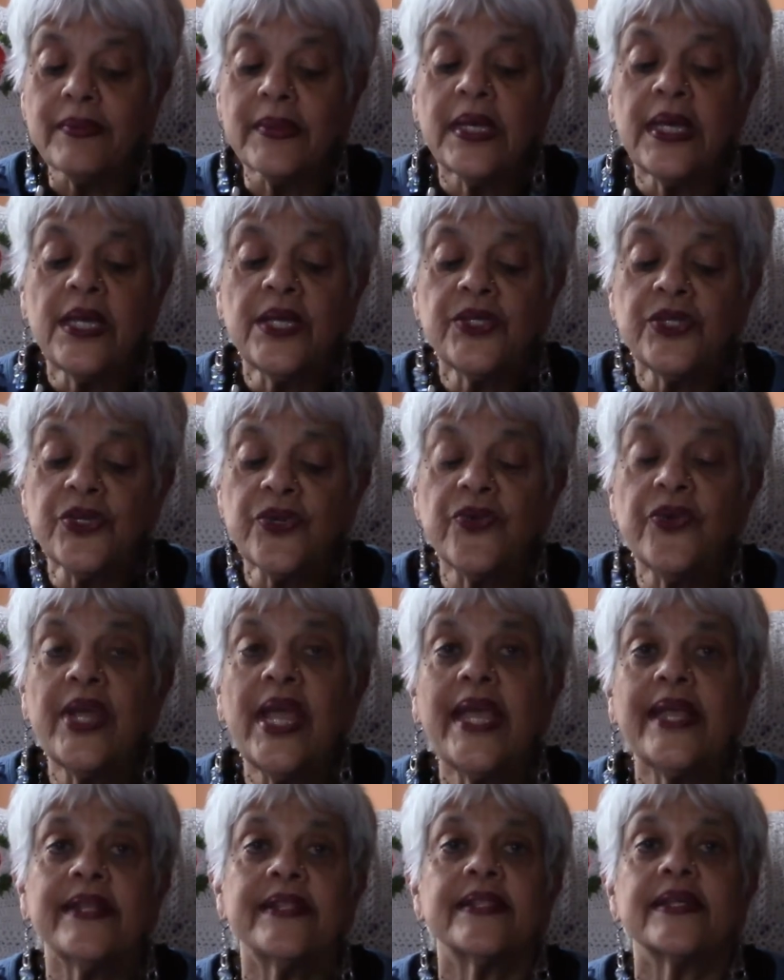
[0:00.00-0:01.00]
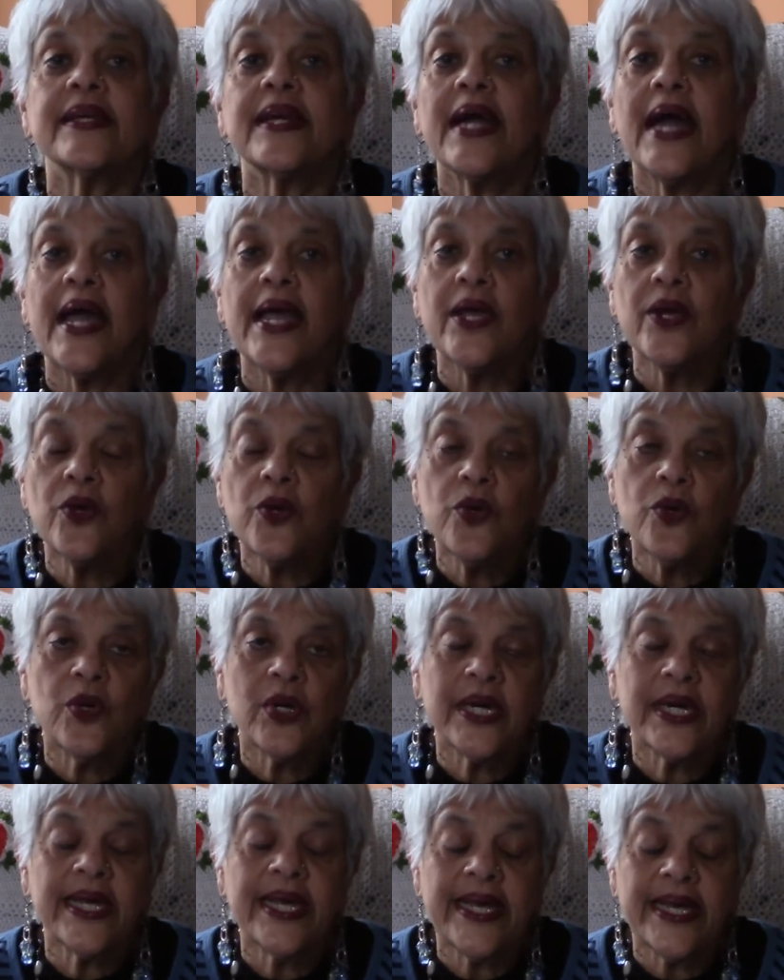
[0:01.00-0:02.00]
to create the Cuyahoga
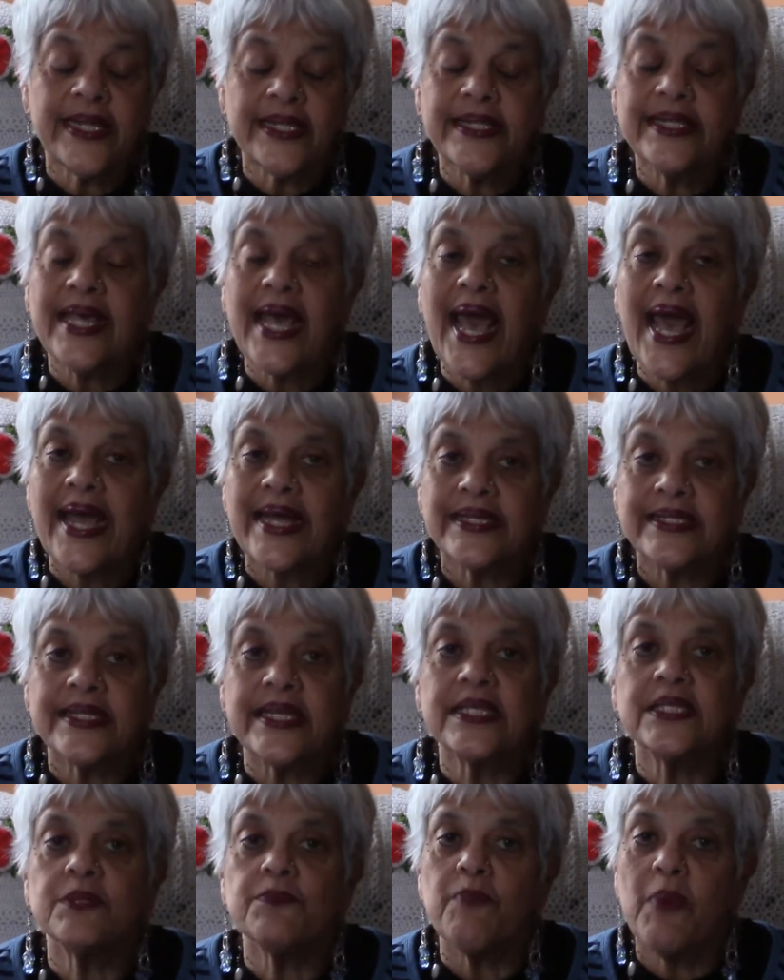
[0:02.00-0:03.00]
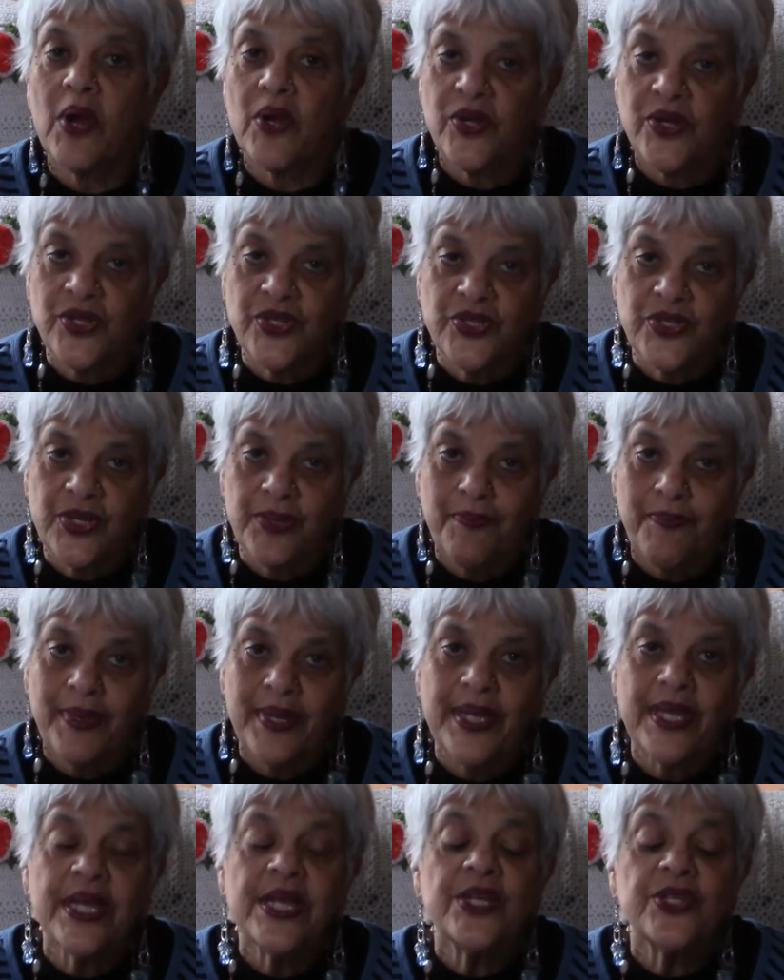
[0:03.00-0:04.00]
Health Access Partnership,
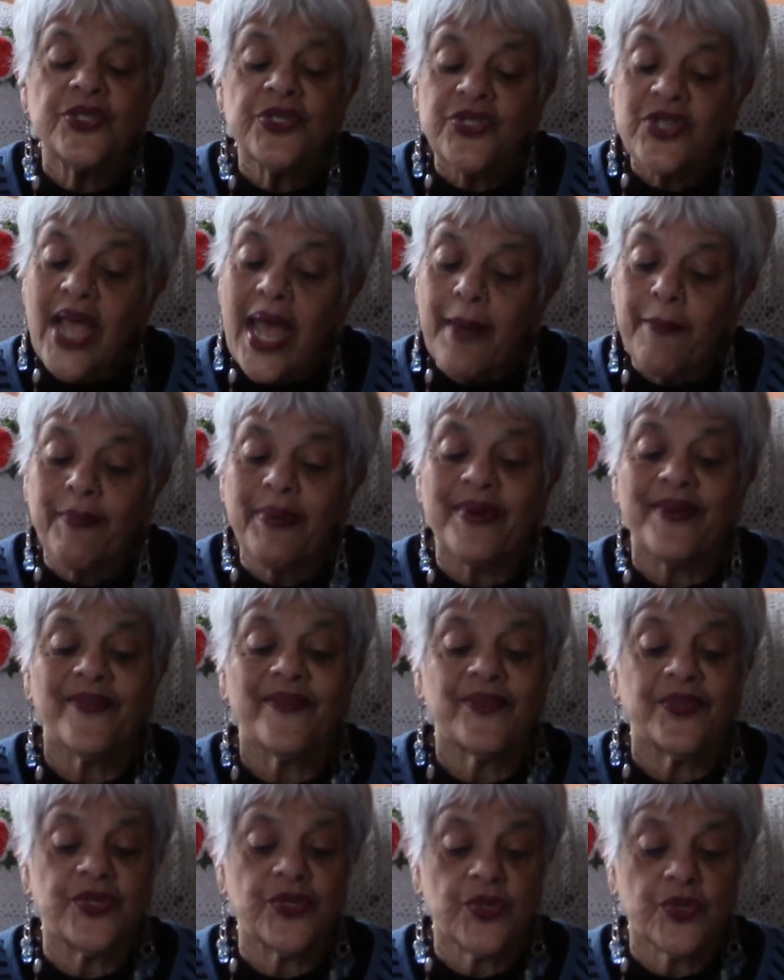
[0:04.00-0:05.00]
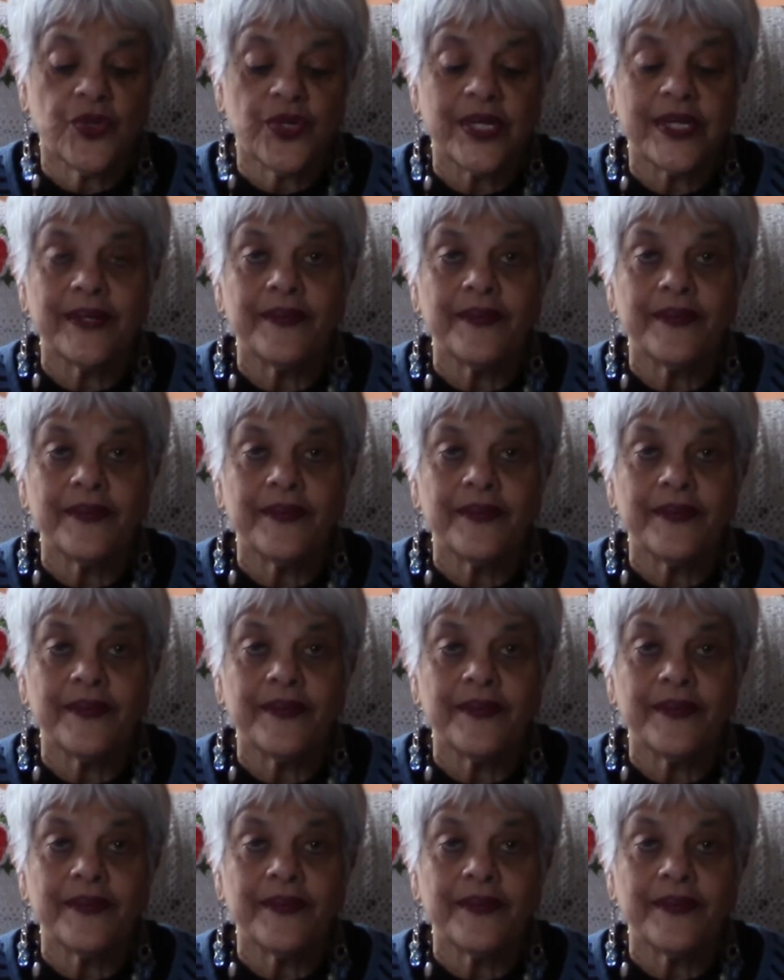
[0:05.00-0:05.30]
CHAP for short.